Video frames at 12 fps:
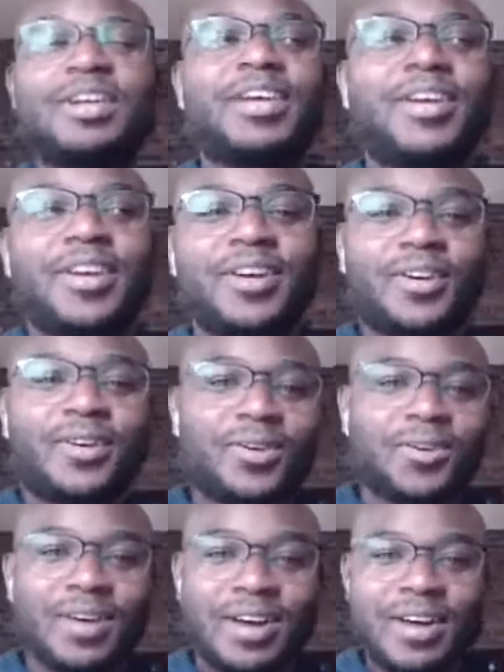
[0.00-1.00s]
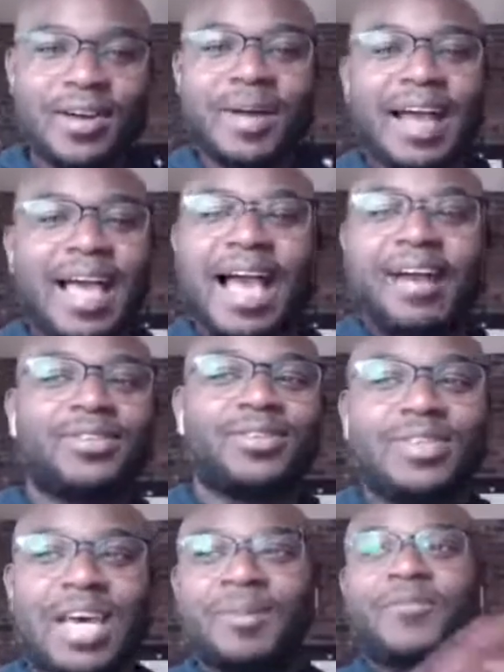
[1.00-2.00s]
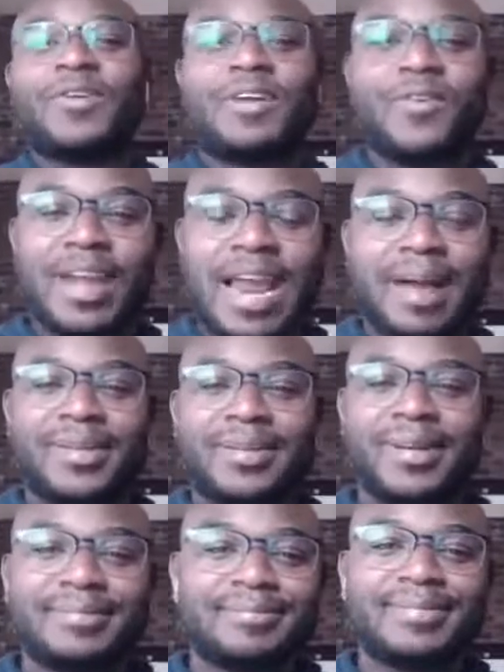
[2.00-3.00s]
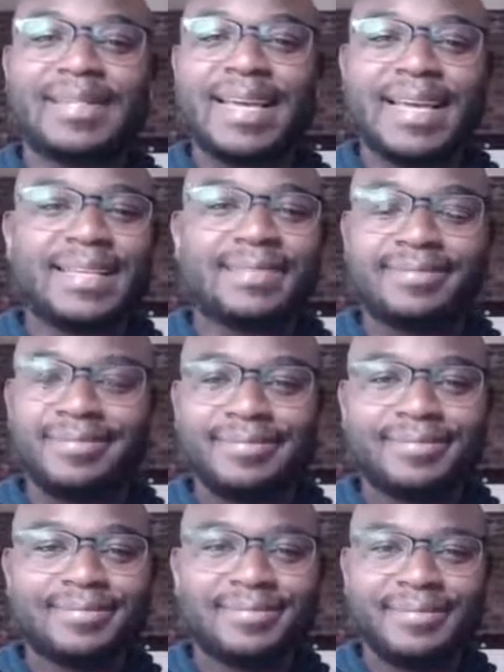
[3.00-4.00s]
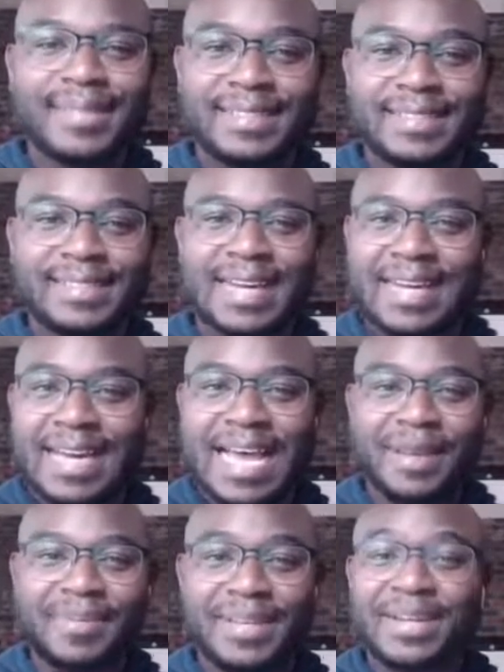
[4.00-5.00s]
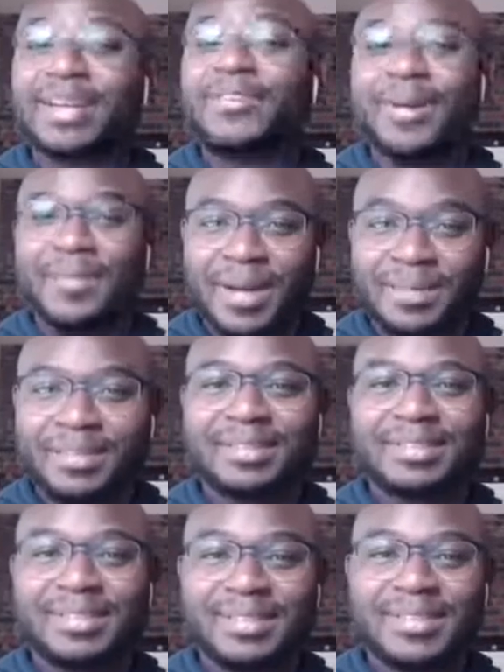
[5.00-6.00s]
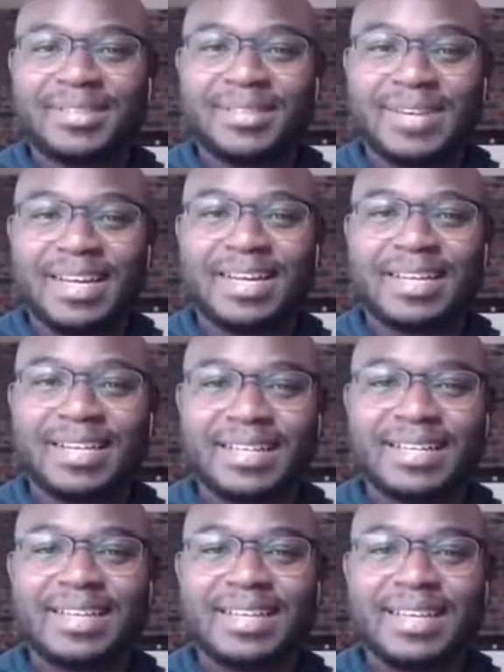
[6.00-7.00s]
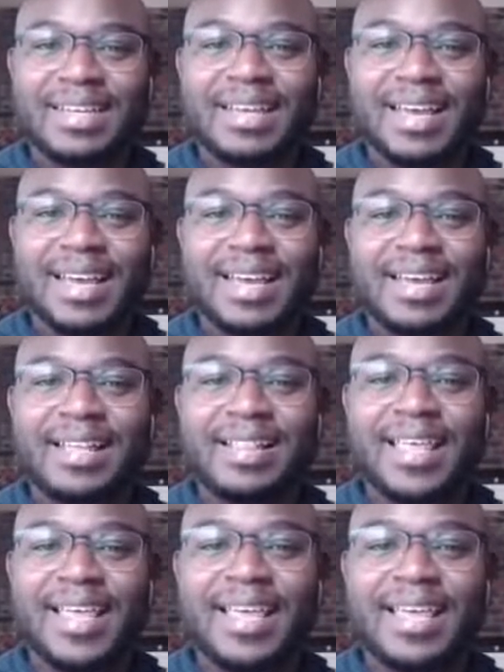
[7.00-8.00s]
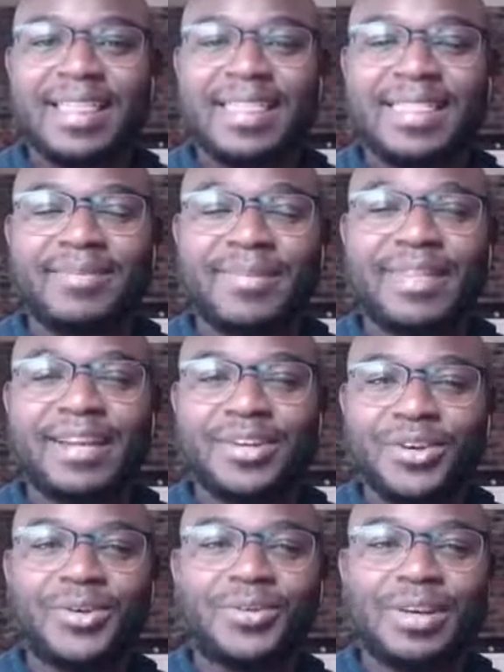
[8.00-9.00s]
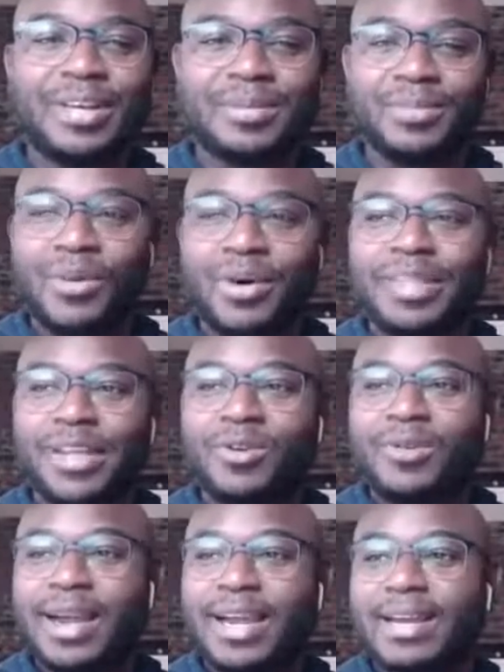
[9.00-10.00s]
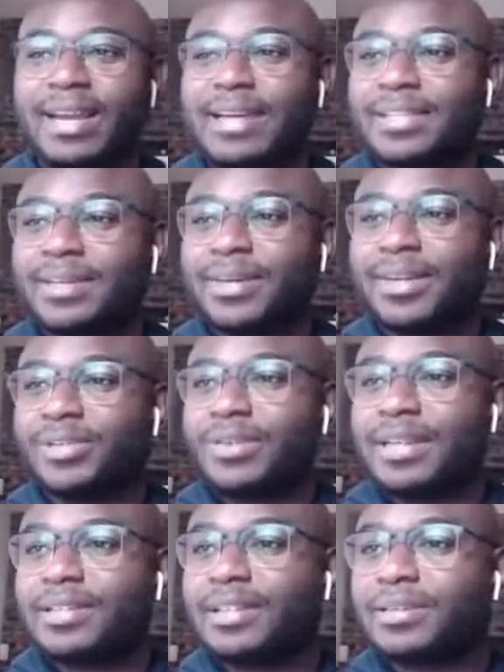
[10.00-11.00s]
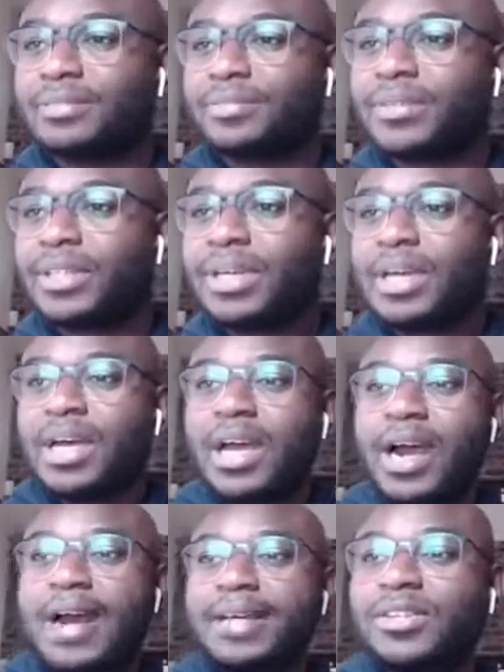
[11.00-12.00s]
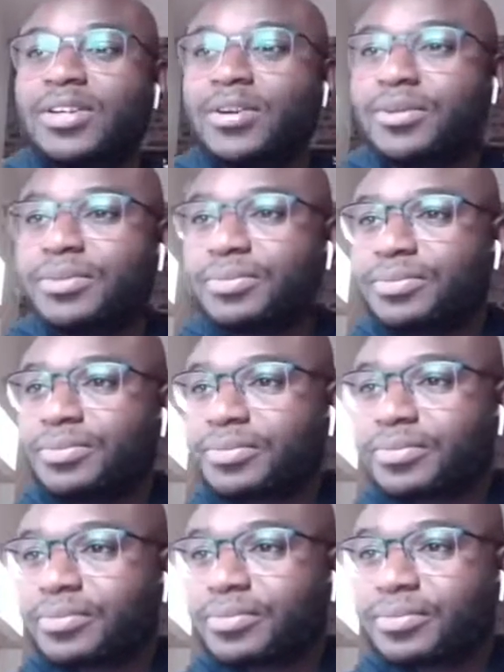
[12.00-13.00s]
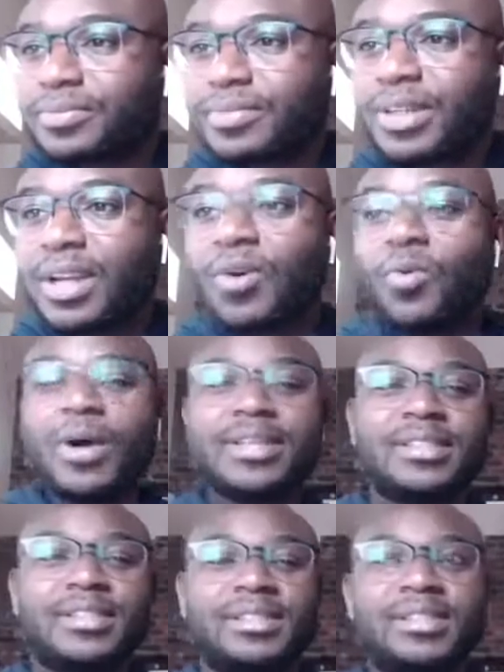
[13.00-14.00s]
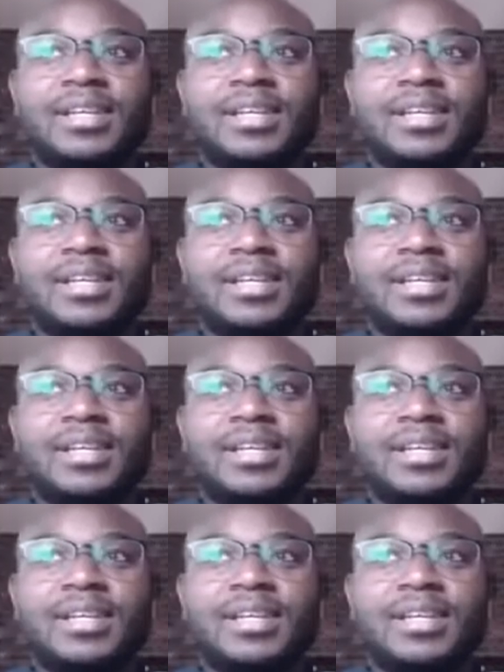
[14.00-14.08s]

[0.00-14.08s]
I have to's out of my vocabulary, and that's just not going to happen. They're going to creep up, right? And when they do, it's important that you recognize them and address them. All right, so if